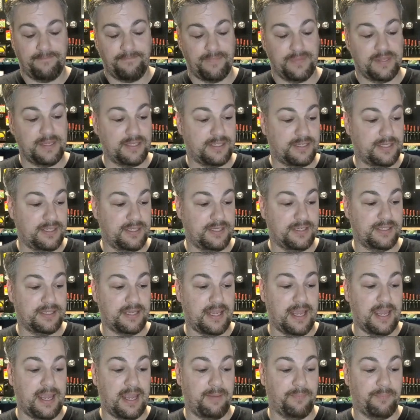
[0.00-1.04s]
This is
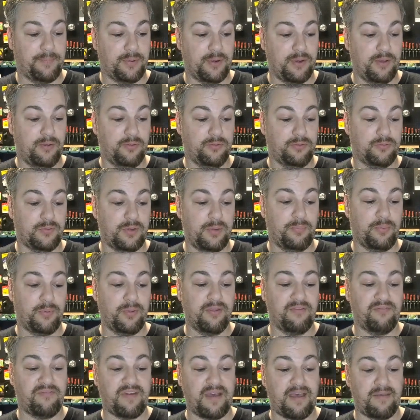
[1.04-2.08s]
a Pro
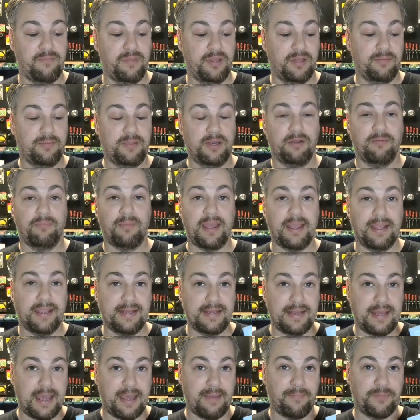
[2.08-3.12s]
3.5 millimeter mic
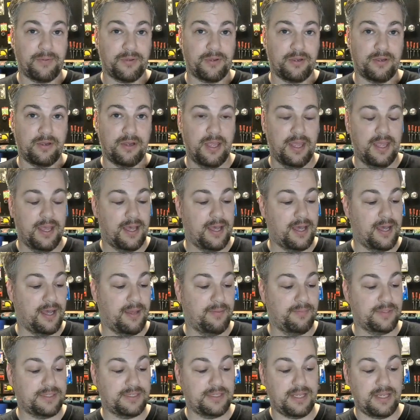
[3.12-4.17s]
adapter.
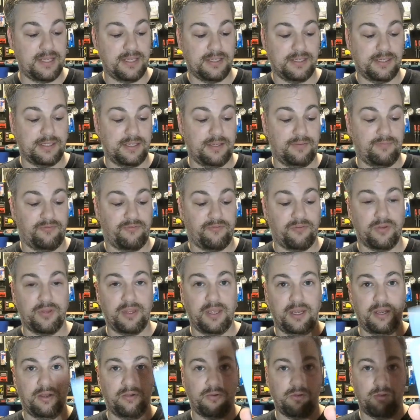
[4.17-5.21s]
It says for
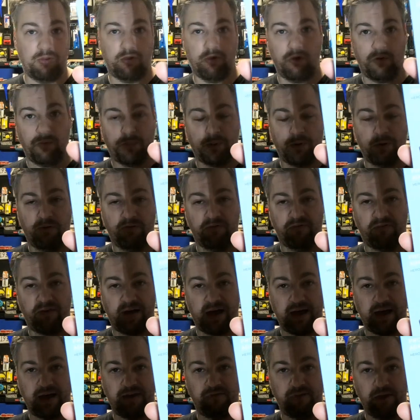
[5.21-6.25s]
the Hero GoPro
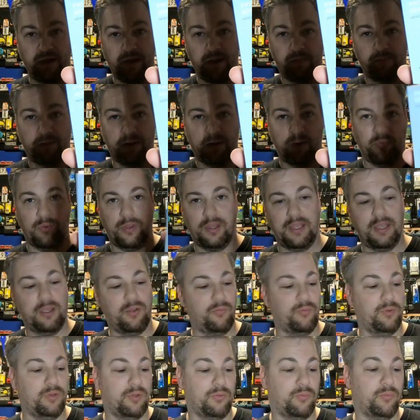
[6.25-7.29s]
5, but
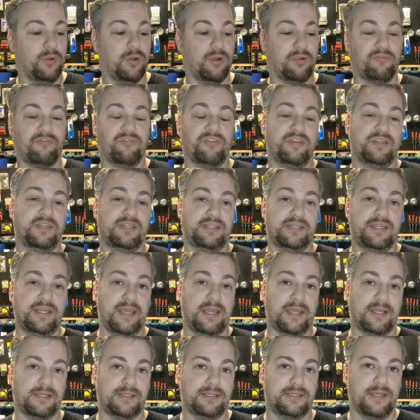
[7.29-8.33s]
it will work for the
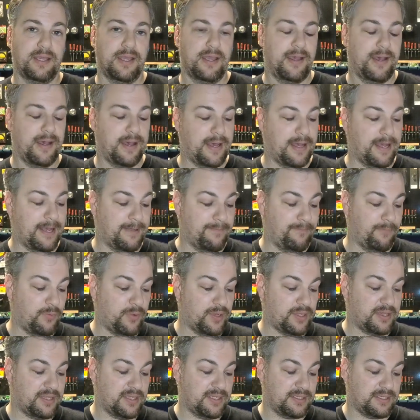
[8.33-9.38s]
6.
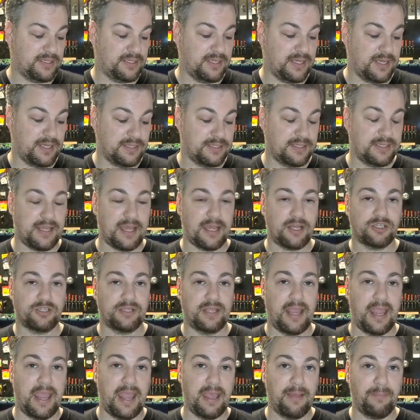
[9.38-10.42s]
What this does is
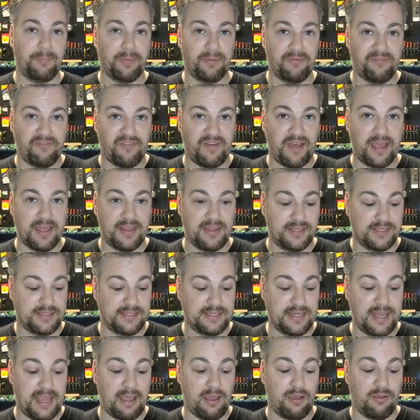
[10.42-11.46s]
actually amplify the
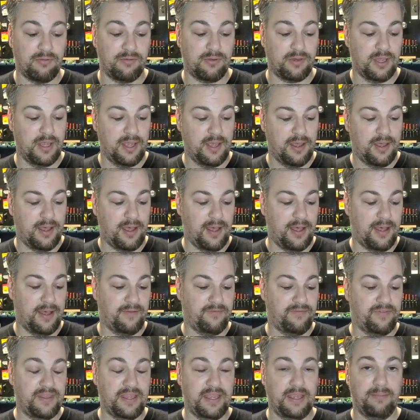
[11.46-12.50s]
sound
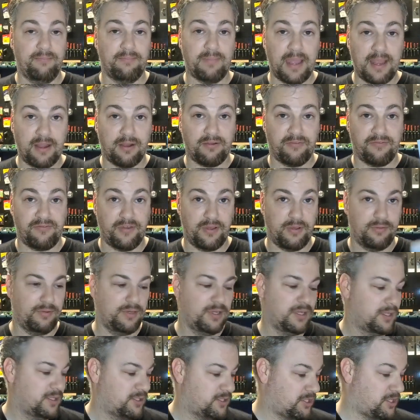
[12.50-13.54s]
of the microphone.
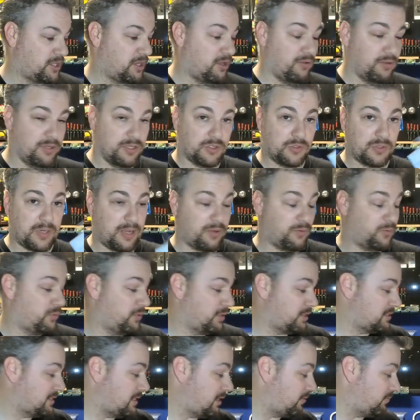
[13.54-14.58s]
So this
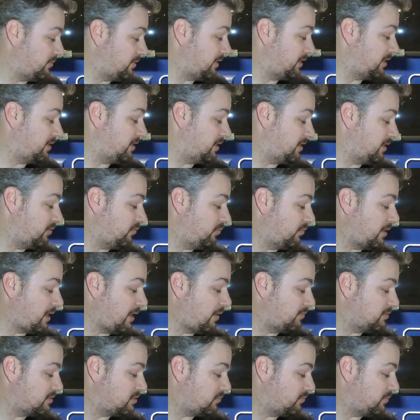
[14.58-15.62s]
works out really good. What I
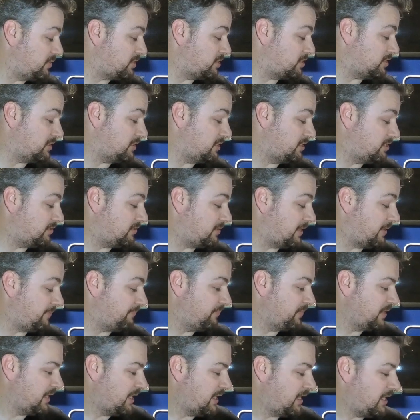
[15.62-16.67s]
was originally doing
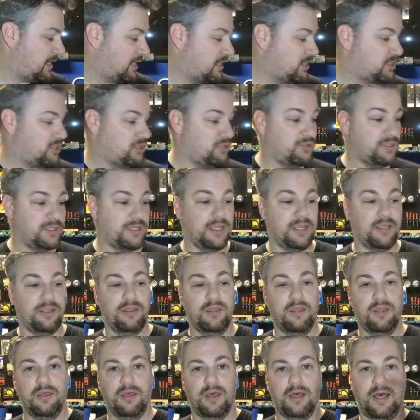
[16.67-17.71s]
is using
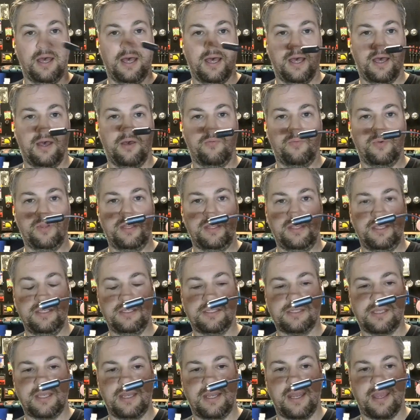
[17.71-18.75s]
one of
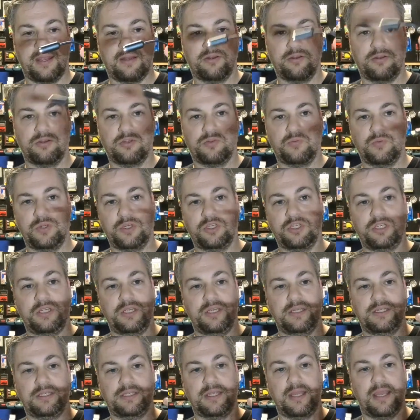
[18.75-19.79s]
these connectors, which
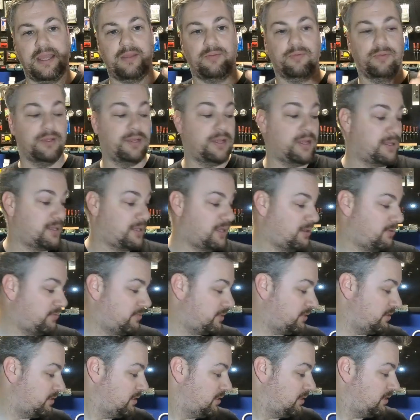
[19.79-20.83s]
is a, well, not that
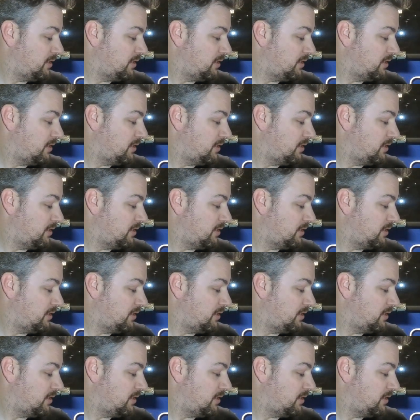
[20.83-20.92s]
one,